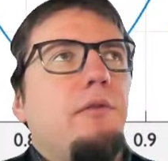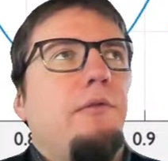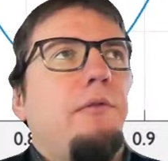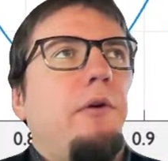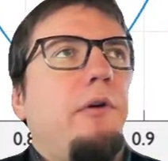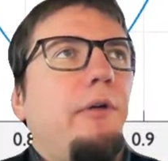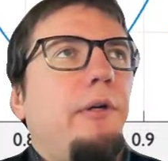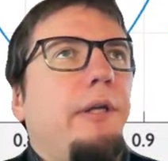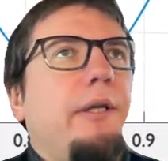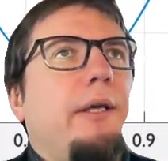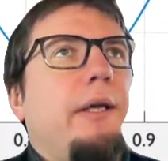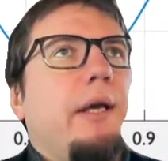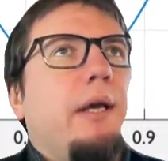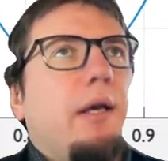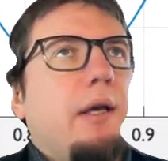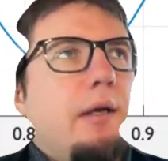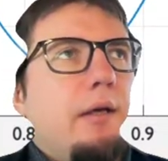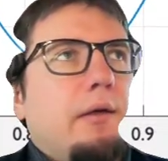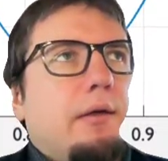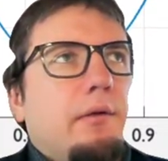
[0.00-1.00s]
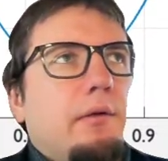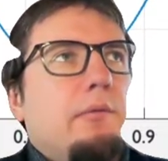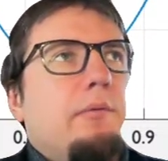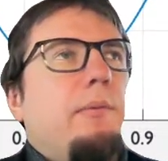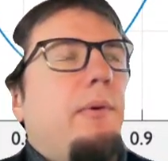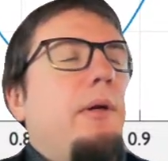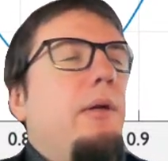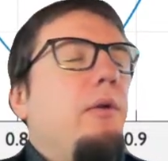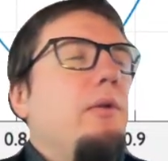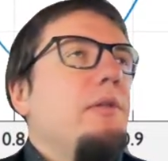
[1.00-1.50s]
30.
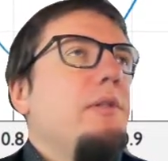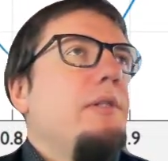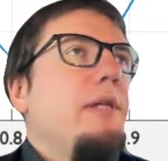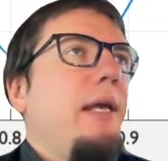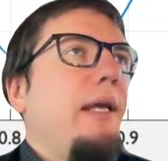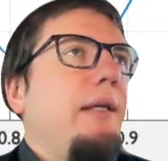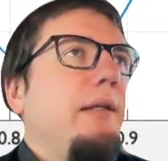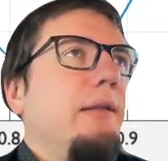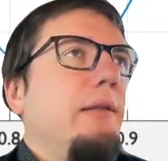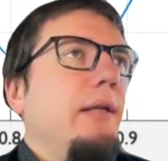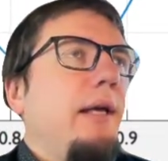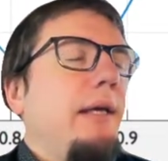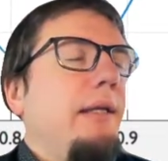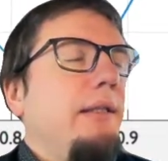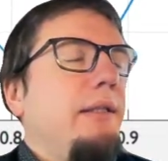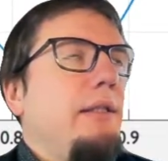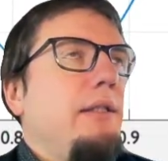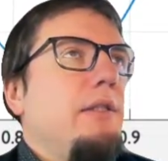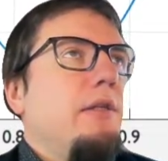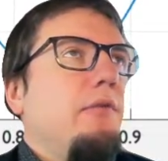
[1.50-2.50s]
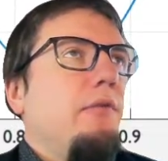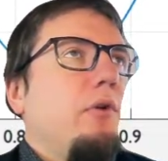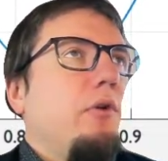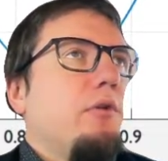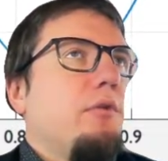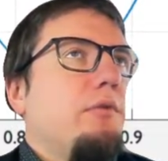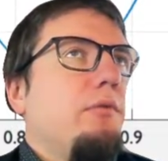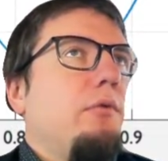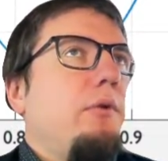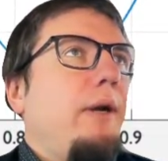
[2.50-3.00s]
Minus 80 is of
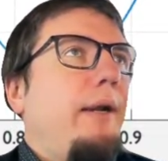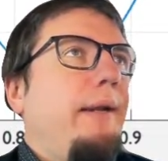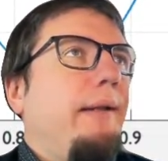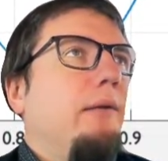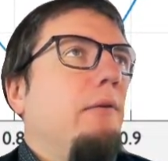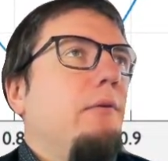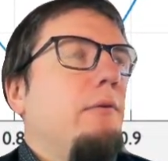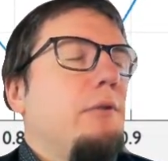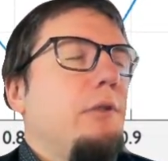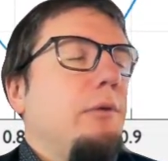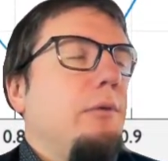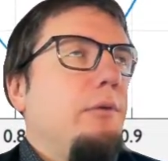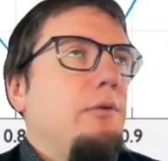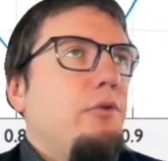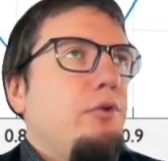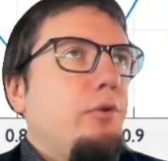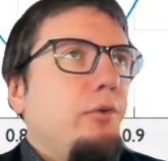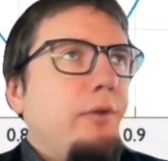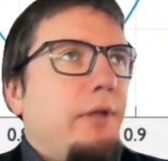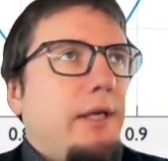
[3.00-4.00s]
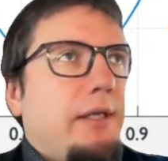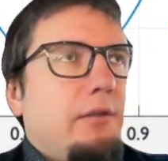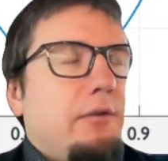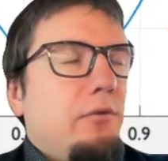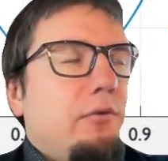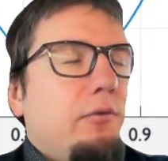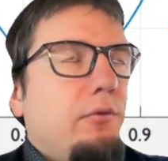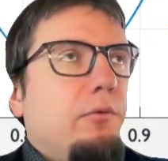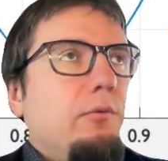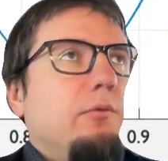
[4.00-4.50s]
course 4 angle, so it should get
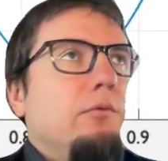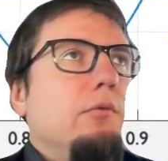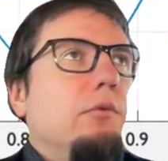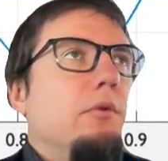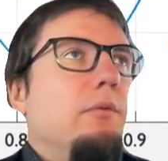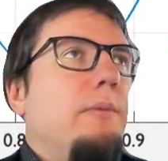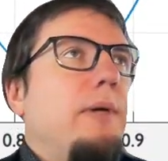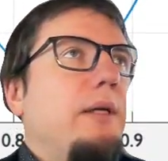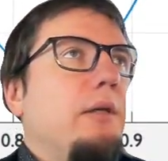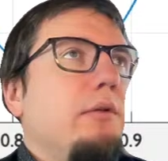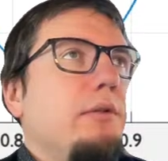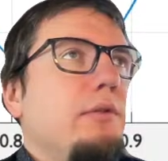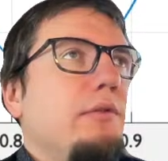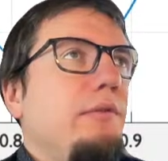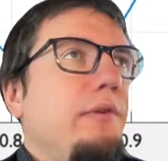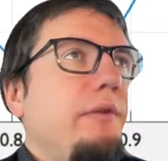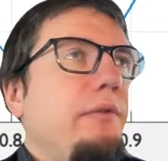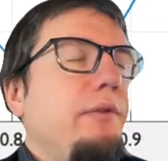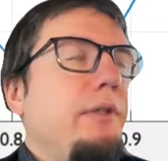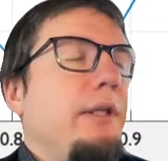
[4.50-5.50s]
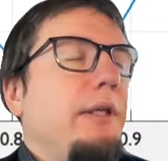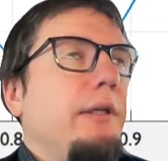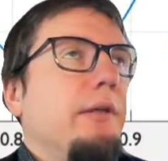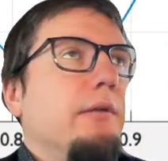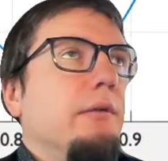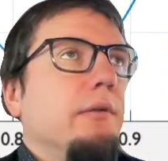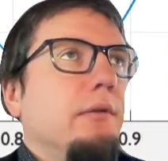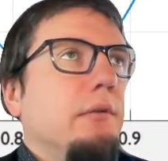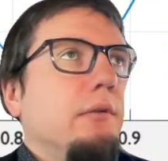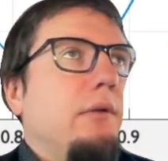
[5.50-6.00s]
to minus 50
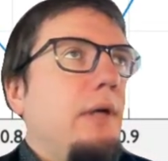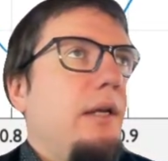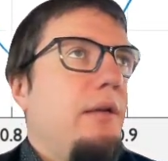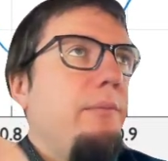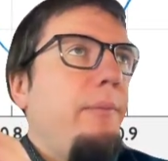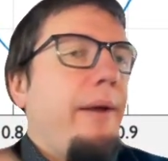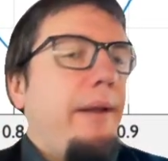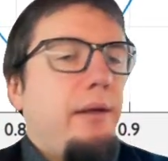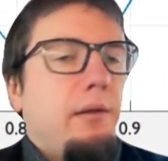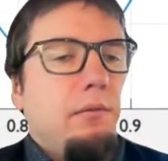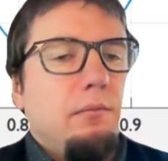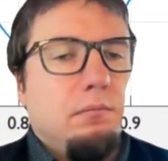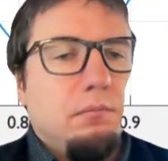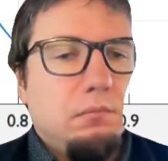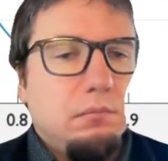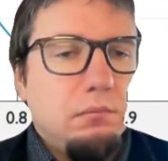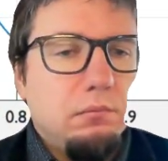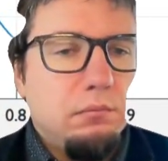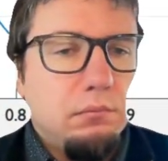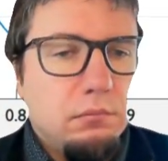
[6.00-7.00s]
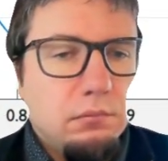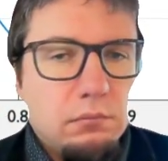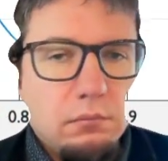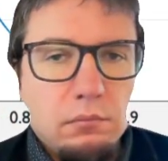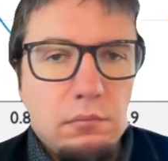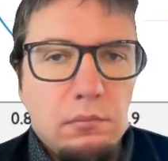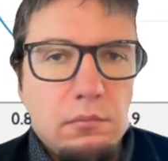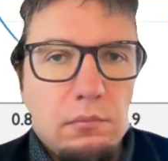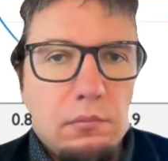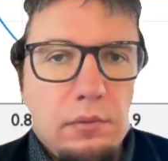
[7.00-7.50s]
and back
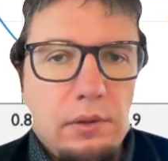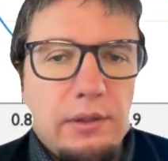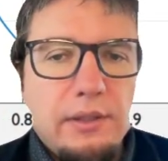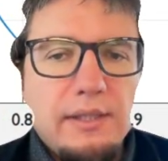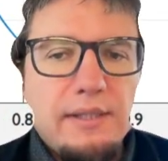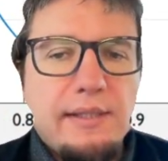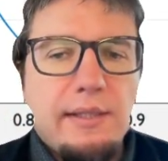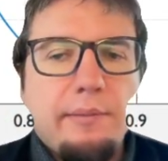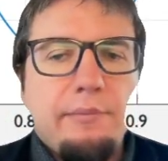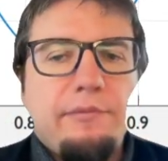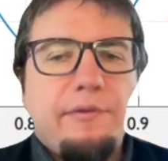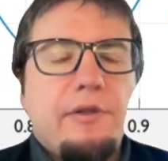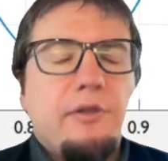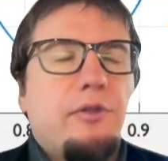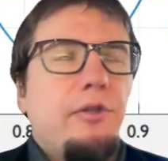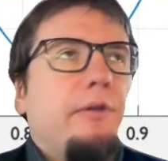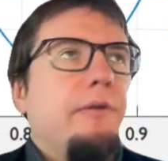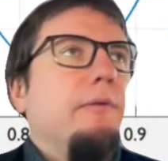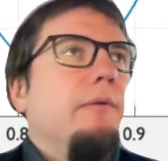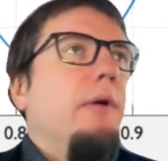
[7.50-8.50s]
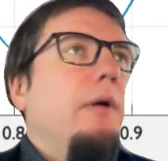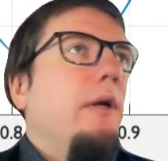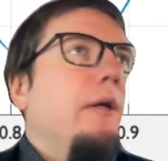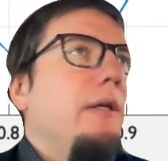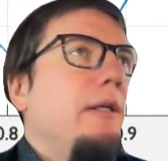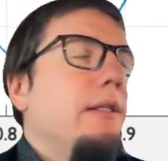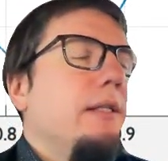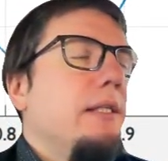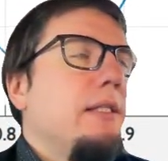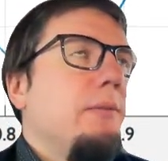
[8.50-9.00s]
in the same fashion,
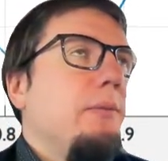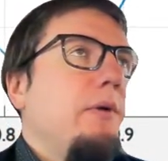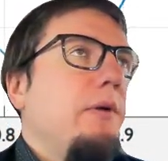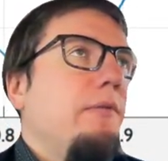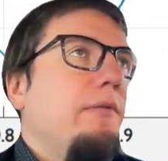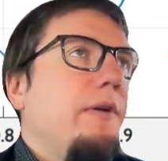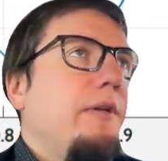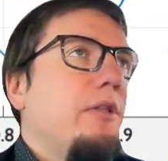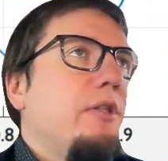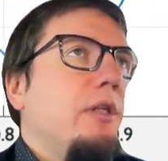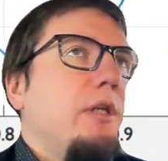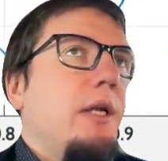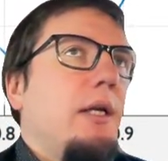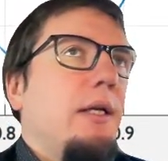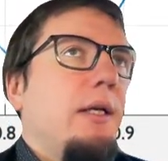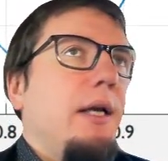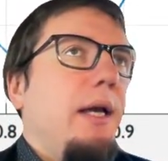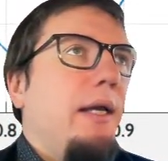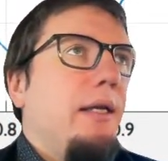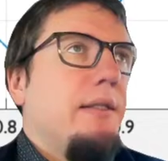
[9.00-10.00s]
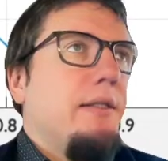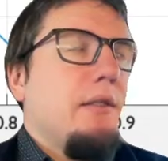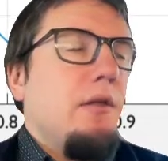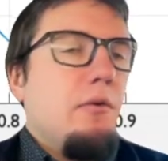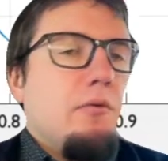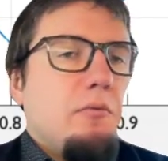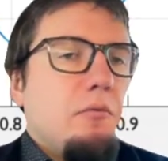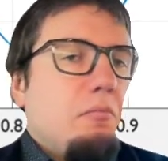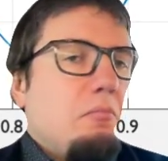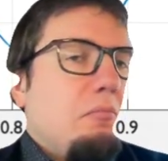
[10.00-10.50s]
in the similar fashion like X
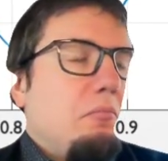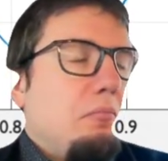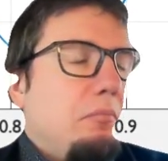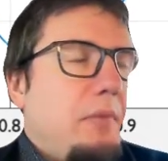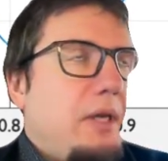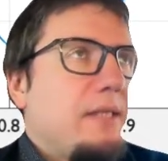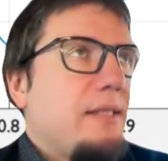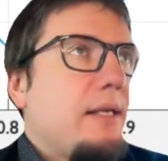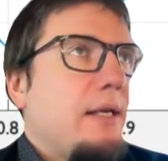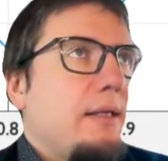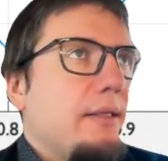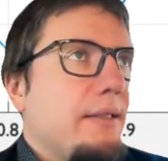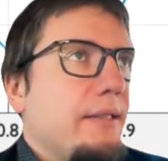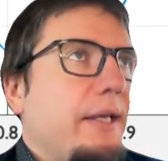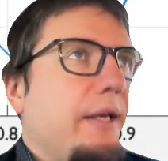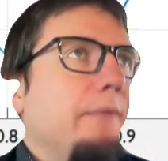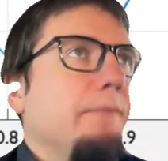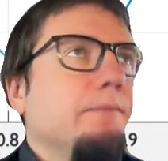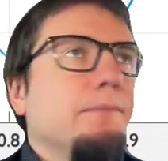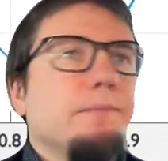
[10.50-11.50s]
goes. Makes sense, yeah.